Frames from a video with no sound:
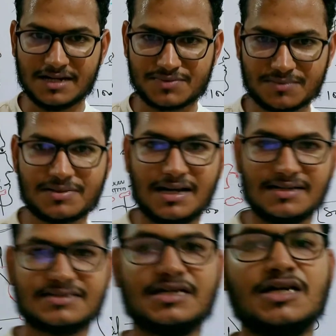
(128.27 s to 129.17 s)
types of
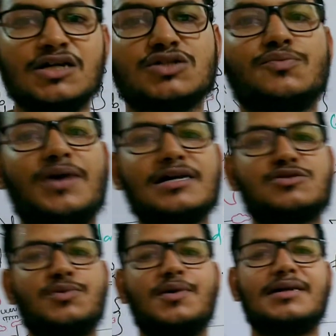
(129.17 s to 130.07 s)
glands. So first
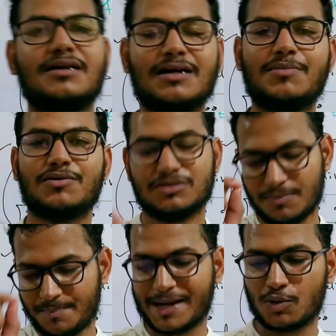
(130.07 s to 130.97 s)
we will talk about the
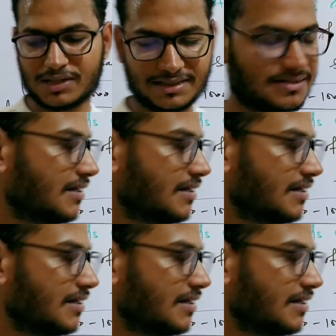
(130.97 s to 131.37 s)
parotid